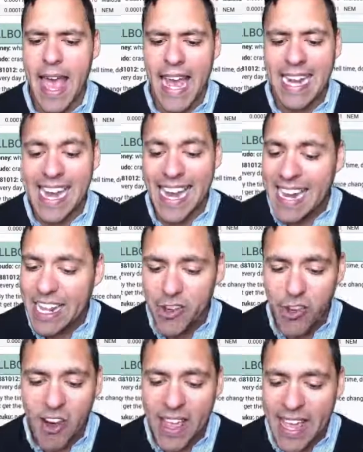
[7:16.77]
And
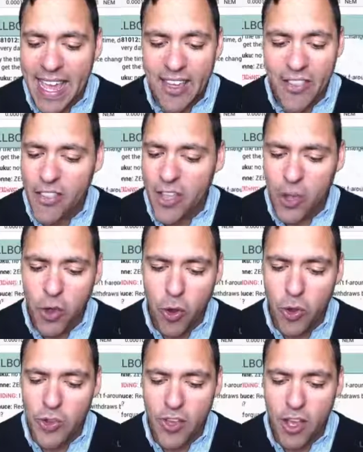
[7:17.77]
literally in the course